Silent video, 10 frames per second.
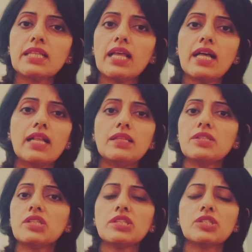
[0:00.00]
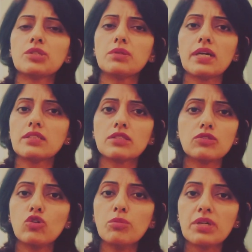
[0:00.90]
health, stress,
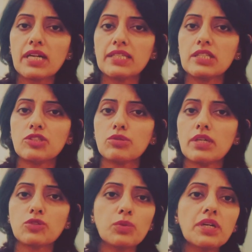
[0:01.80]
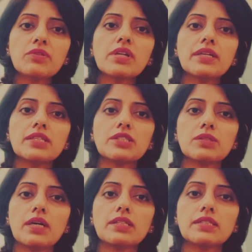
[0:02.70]
home-related stress, work-related
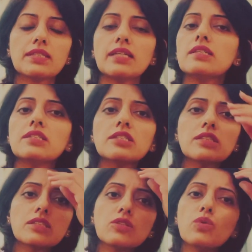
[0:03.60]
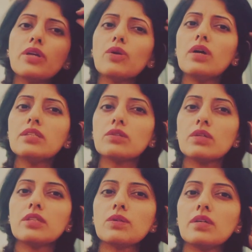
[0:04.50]
stress, and it's just going on and
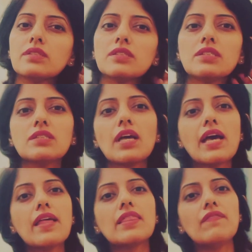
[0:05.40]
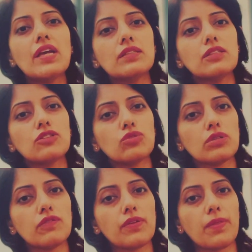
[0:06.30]
on and on, just never-ending sort
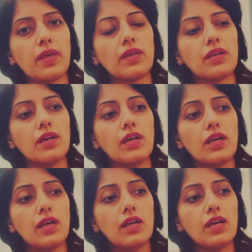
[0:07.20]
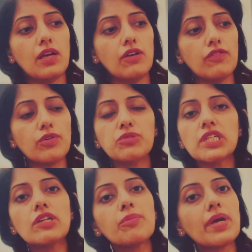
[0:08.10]
of a thing. From
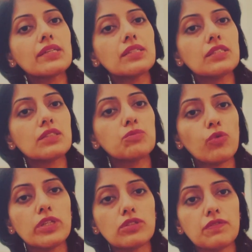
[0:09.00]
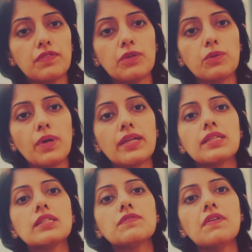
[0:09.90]
general practice point of view, it
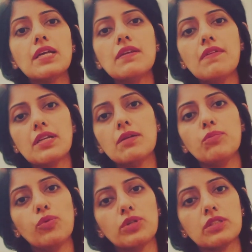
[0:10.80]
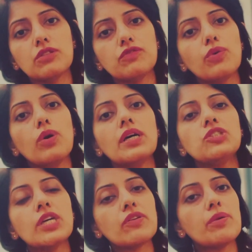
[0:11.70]
is very, very important for a
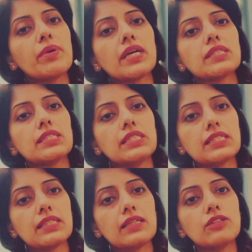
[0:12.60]
general practitioner